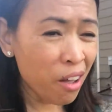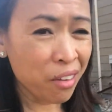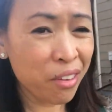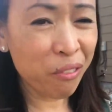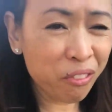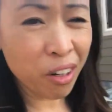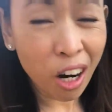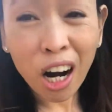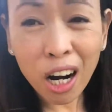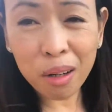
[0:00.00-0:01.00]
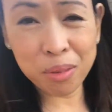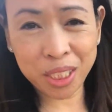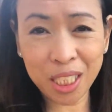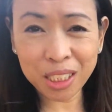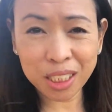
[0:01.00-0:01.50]
the herbs
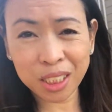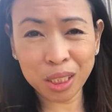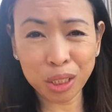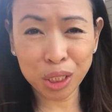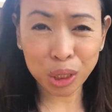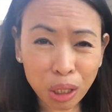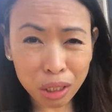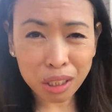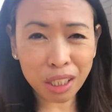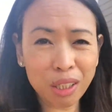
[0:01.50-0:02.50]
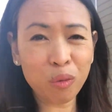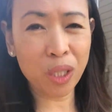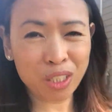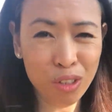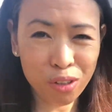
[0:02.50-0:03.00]
is so good
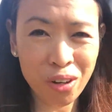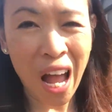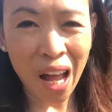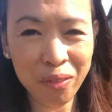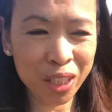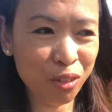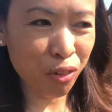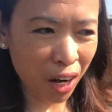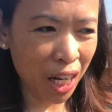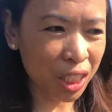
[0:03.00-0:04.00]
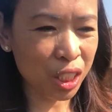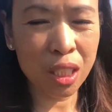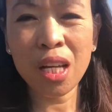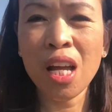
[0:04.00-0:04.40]
when you have it fresh.